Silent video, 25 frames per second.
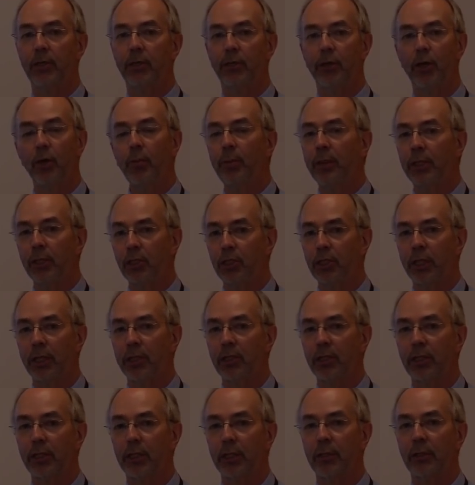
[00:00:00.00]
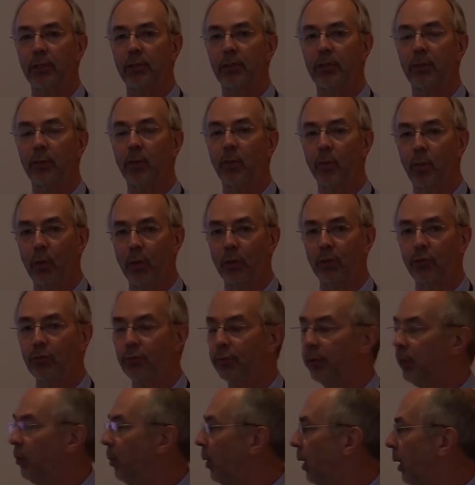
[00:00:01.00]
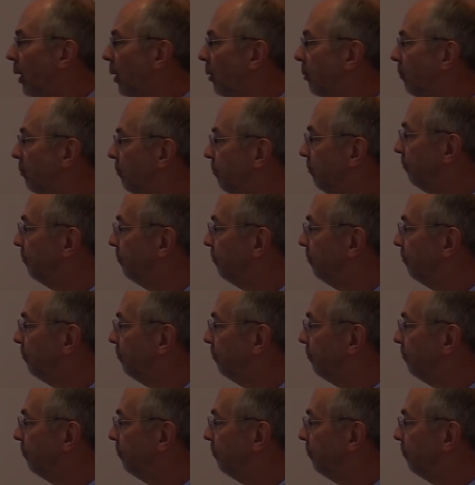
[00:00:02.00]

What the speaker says: nobody has changed it. So it works really well.